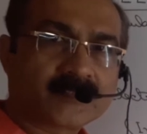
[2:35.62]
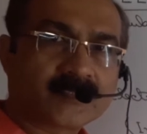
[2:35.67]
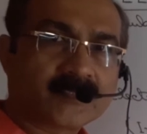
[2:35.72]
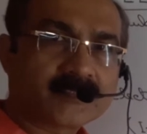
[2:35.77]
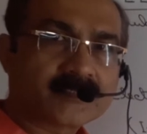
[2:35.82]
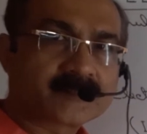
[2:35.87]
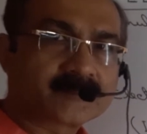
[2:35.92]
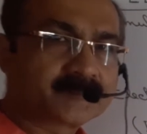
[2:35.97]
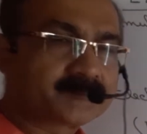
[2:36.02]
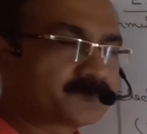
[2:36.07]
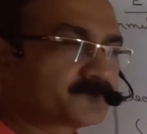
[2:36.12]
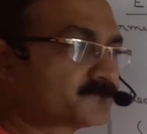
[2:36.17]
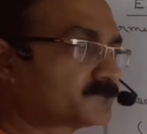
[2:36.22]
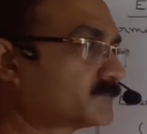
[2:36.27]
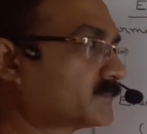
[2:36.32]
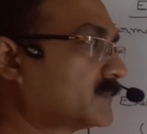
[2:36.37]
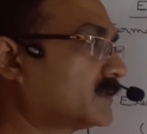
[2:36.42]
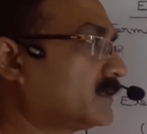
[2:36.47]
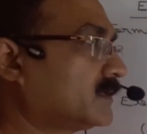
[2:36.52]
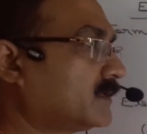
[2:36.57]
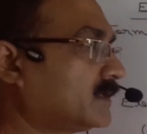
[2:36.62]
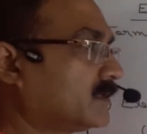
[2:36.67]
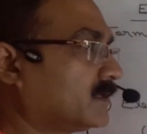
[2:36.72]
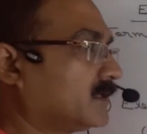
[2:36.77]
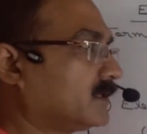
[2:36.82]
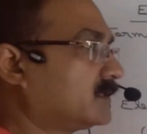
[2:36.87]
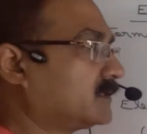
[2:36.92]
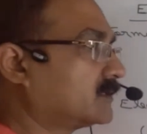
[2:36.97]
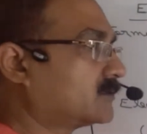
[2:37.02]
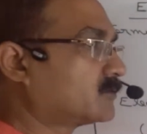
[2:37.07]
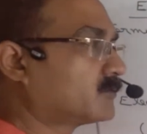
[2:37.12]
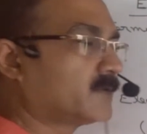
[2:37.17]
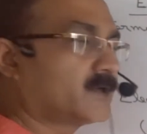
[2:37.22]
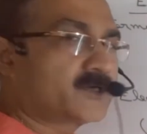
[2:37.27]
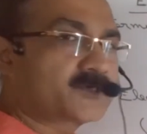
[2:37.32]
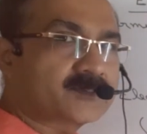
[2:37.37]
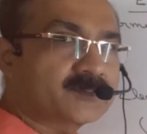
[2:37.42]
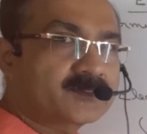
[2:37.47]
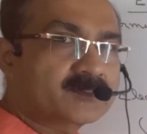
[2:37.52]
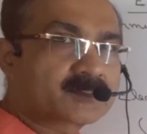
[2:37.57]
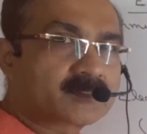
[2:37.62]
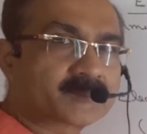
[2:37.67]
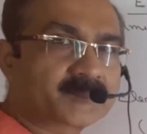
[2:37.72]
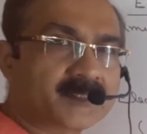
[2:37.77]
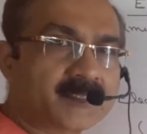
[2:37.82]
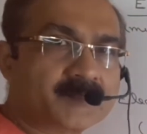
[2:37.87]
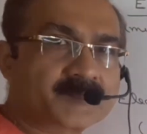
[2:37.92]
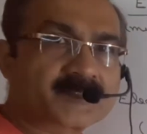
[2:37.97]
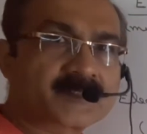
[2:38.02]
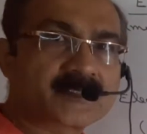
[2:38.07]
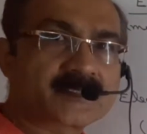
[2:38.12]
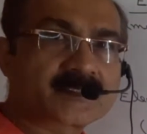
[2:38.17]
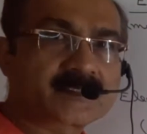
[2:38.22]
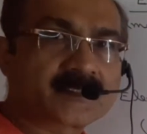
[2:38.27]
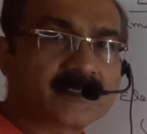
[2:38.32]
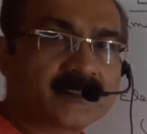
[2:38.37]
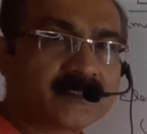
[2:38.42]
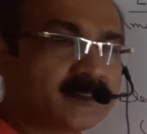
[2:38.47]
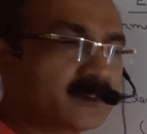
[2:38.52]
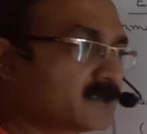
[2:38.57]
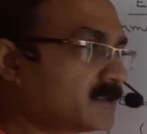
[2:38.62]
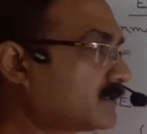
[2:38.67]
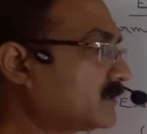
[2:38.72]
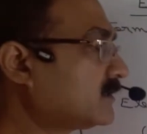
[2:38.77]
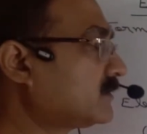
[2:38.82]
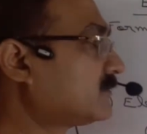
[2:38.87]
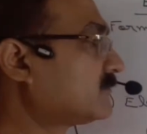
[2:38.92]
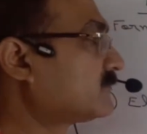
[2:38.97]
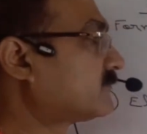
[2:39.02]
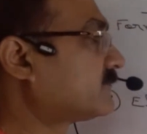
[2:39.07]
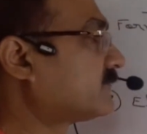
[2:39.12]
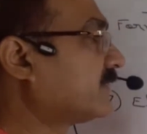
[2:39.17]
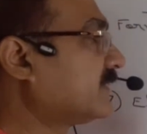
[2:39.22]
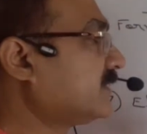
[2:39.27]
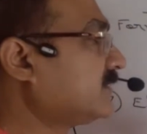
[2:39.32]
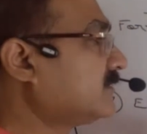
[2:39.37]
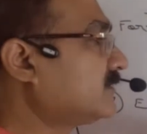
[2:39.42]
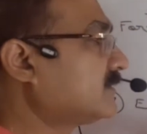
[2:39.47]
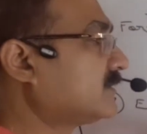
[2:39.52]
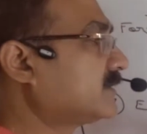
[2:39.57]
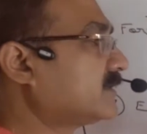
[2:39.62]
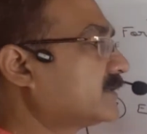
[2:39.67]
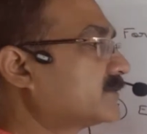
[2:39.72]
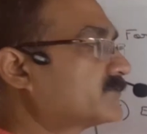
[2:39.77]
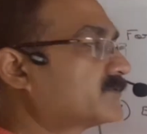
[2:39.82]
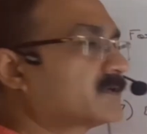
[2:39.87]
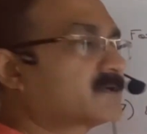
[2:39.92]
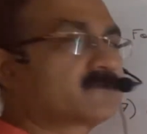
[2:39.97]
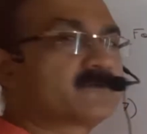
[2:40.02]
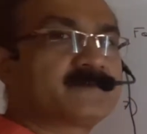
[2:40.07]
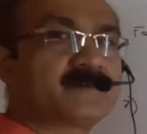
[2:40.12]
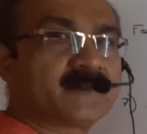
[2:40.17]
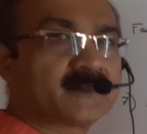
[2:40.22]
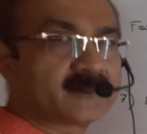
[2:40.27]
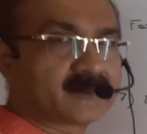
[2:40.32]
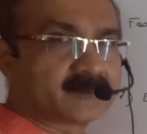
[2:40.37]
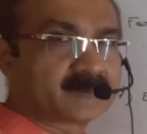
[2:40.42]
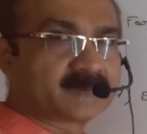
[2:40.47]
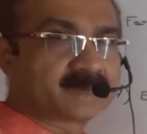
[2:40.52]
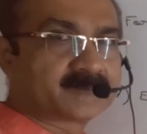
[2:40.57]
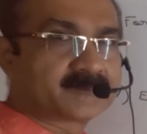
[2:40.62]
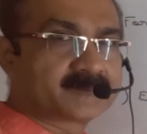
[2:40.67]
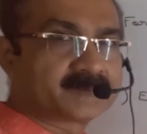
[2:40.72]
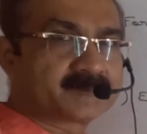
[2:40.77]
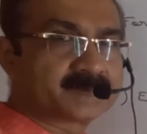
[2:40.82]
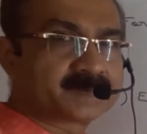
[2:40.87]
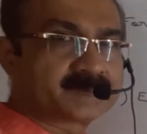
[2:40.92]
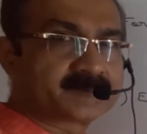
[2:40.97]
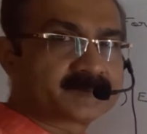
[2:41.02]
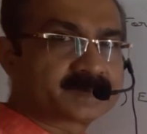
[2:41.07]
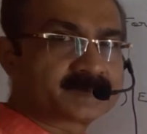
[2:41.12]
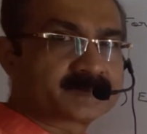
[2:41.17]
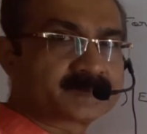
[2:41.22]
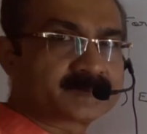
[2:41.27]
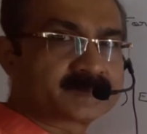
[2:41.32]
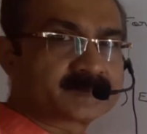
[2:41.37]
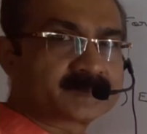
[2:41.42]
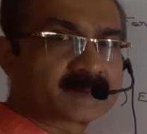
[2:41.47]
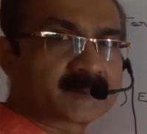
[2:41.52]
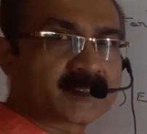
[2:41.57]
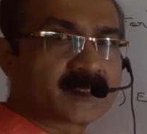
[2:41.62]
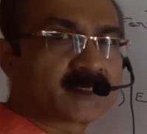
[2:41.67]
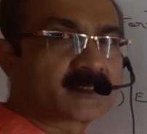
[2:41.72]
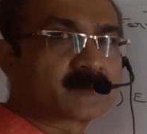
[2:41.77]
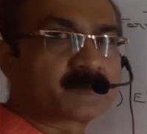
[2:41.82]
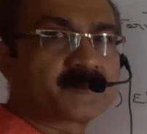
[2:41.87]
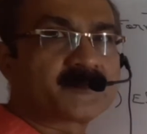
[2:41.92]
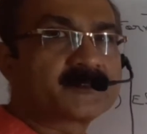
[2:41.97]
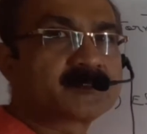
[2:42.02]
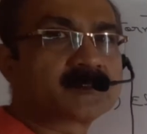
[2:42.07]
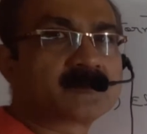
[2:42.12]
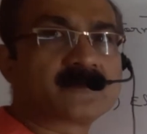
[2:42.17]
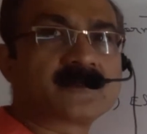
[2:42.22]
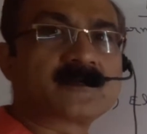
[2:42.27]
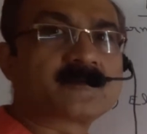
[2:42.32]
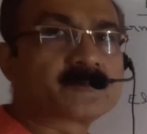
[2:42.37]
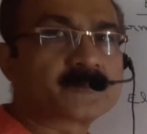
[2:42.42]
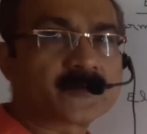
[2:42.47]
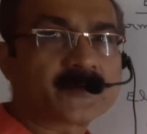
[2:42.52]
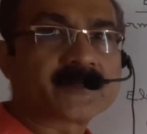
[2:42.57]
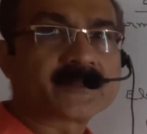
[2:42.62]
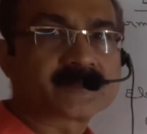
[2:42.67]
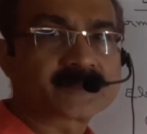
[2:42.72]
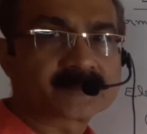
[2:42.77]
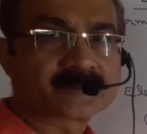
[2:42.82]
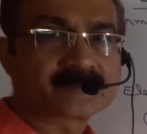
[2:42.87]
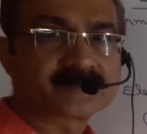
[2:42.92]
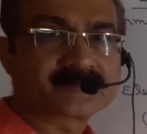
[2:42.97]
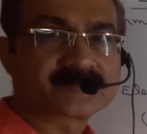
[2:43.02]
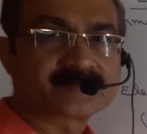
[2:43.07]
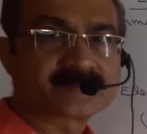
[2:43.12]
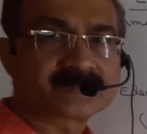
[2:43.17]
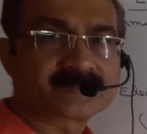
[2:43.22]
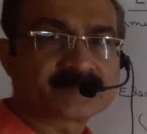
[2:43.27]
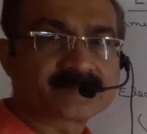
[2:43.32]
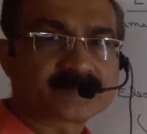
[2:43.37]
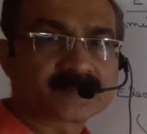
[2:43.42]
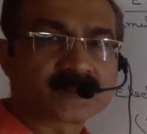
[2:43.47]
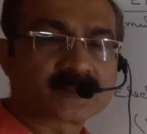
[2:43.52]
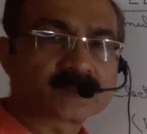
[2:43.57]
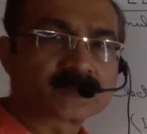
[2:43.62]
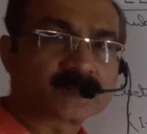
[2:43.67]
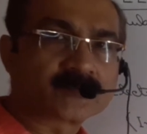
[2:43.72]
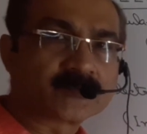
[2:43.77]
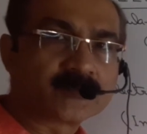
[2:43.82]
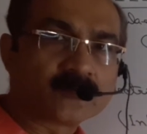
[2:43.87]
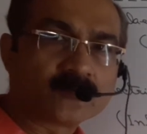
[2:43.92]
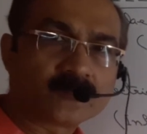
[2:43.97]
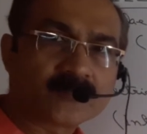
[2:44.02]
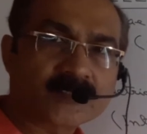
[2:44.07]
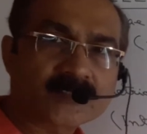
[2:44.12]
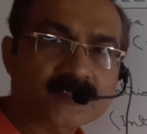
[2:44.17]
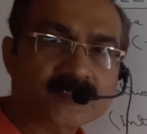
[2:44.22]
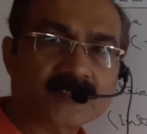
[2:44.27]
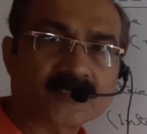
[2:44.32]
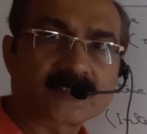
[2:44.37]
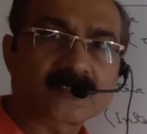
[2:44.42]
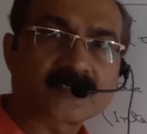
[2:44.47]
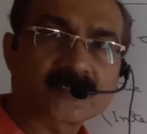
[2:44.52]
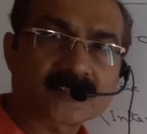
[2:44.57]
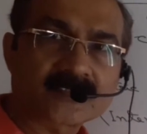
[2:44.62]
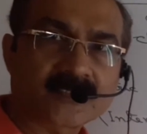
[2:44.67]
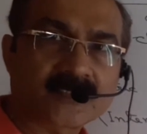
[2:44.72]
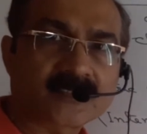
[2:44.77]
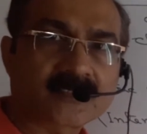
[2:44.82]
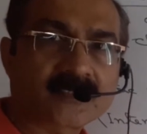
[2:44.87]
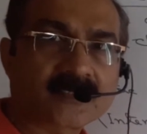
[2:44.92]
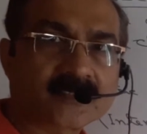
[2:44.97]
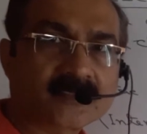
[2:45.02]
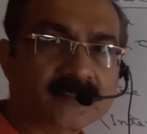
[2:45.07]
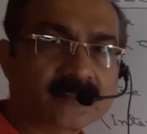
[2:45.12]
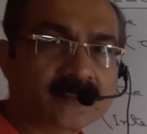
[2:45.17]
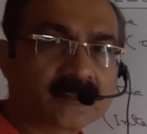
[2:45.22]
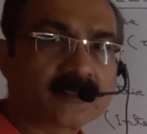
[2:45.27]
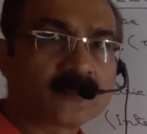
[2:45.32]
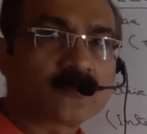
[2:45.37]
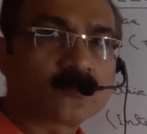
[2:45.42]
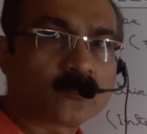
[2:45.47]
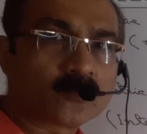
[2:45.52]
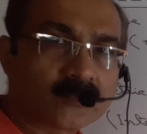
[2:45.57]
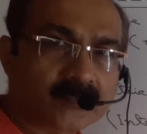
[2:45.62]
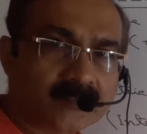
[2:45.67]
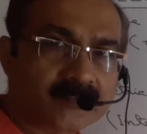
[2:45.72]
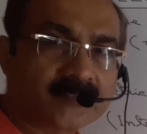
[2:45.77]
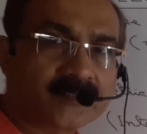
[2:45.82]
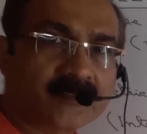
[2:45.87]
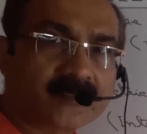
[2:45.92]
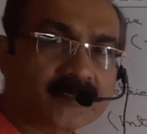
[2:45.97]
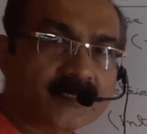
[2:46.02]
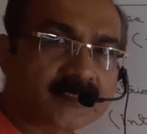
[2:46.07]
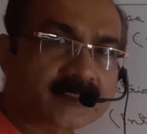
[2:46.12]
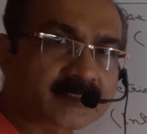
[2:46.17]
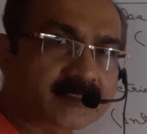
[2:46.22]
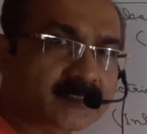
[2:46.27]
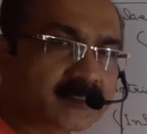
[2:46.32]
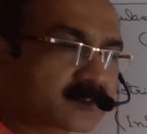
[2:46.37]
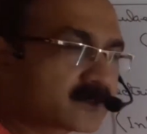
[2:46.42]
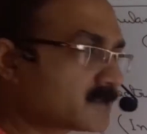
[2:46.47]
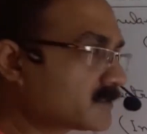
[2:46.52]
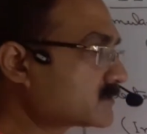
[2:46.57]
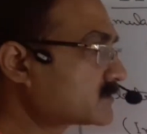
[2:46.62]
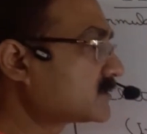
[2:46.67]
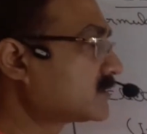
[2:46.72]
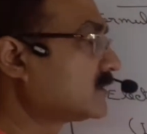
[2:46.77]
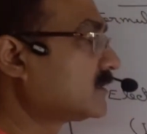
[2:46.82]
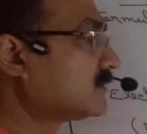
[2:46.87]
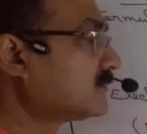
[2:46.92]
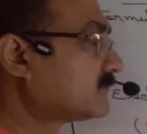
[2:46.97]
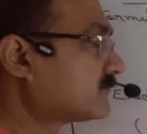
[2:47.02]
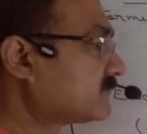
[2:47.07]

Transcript: that in the question sometimes they say find the electric field at a particular point. So you must understand that what they are asking is